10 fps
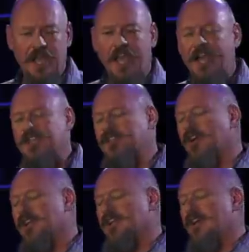And I
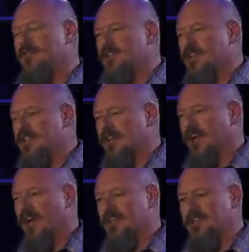started leveraging the
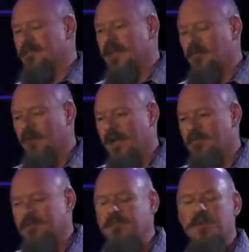concept that when I
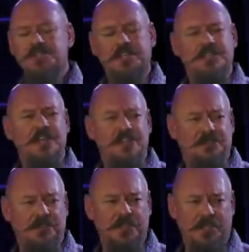was most
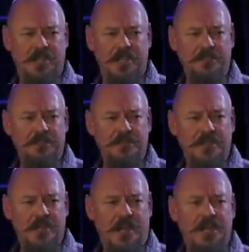successful in life,
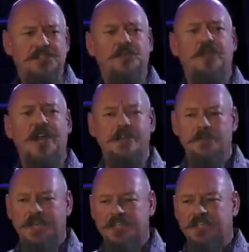I surrounded
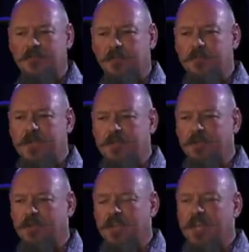myself with
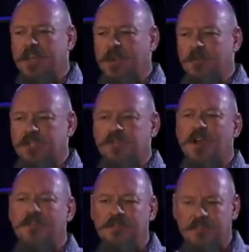people that were
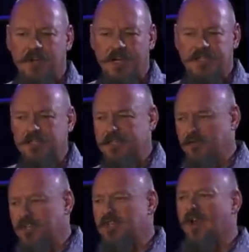striving for excellence, that
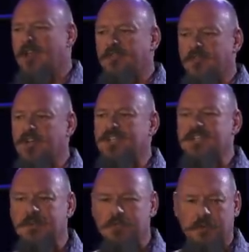were striving for a
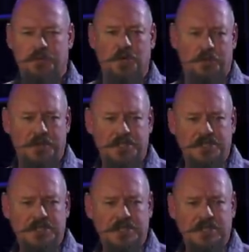similar purpose.